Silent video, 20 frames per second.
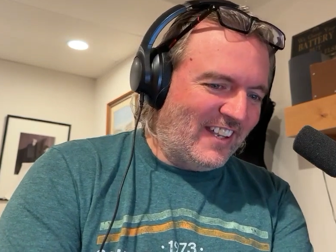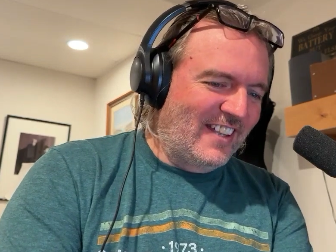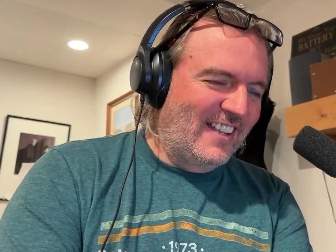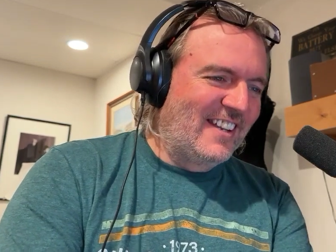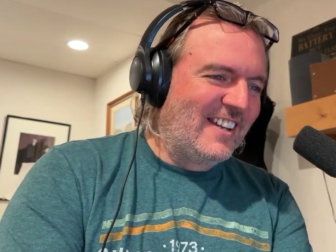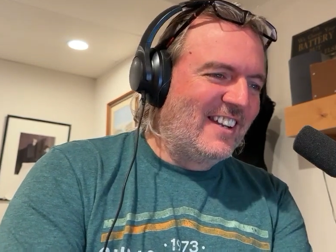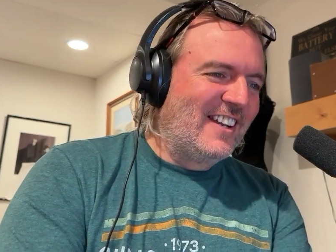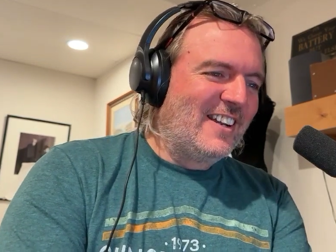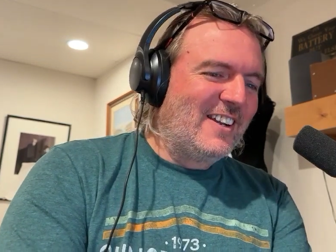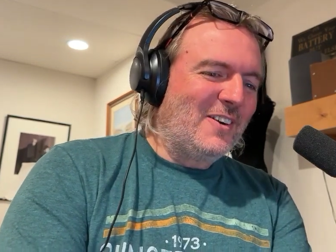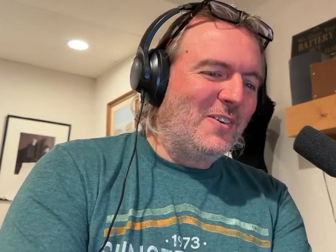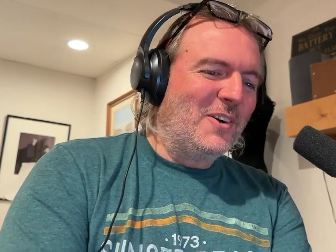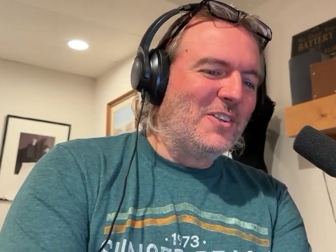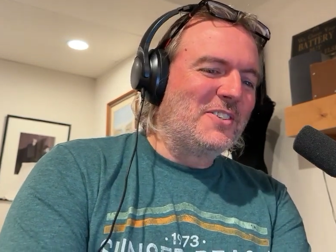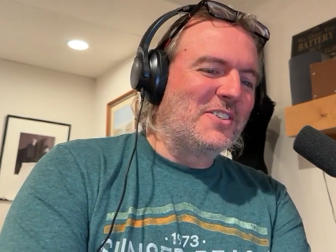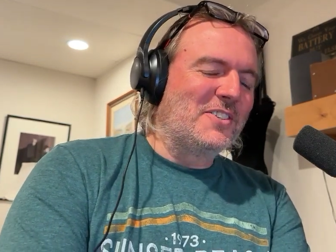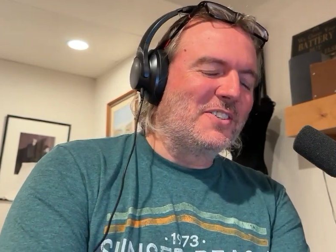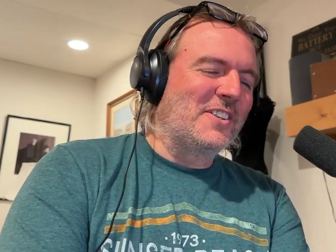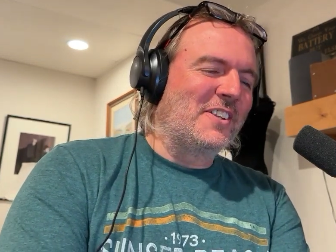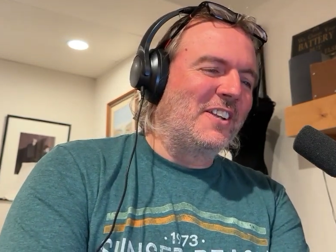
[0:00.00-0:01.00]
and isn't that which
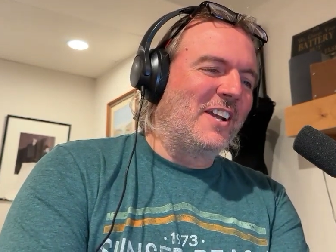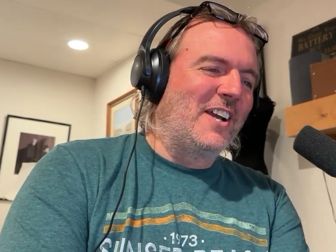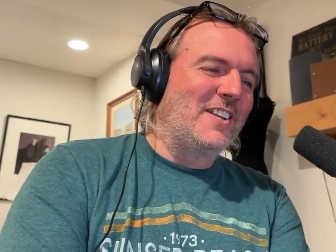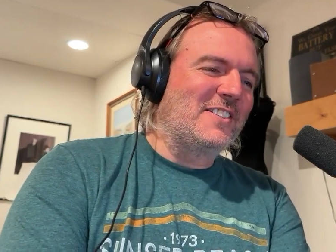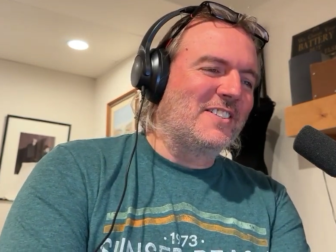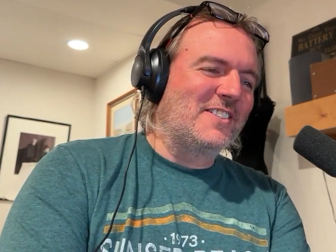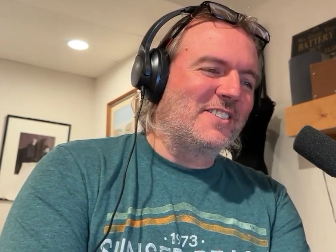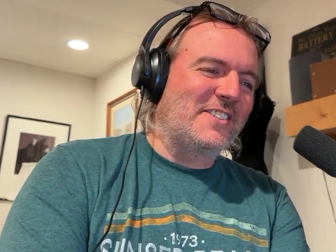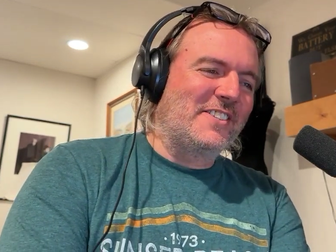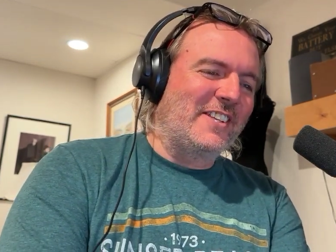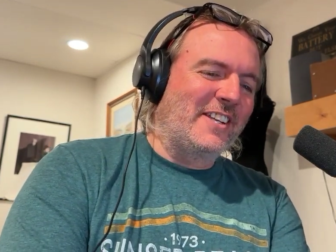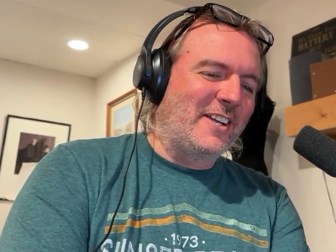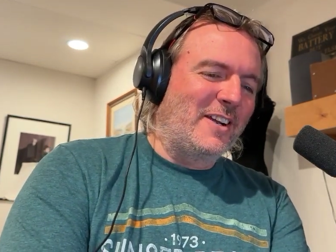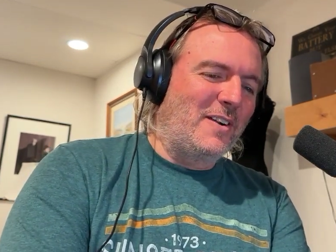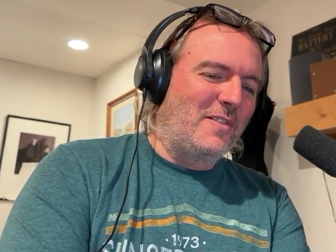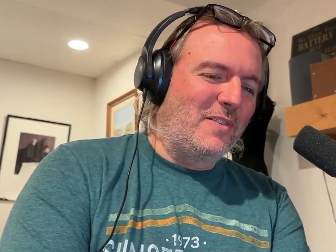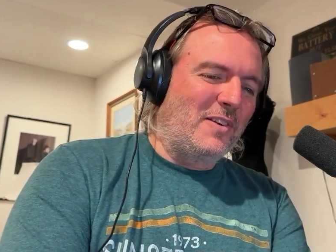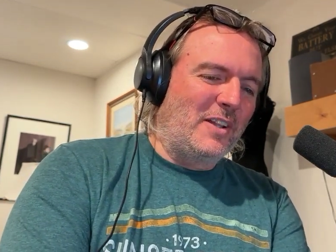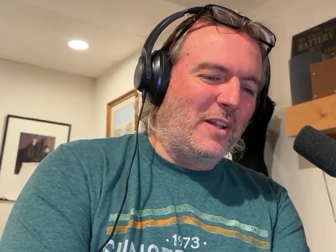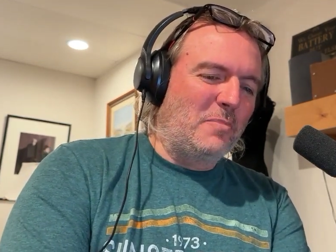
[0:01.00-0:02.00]
wonderful? is the nicest thing yeah.
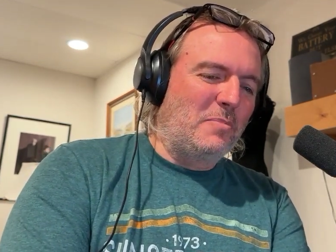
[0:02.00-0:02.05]
ever that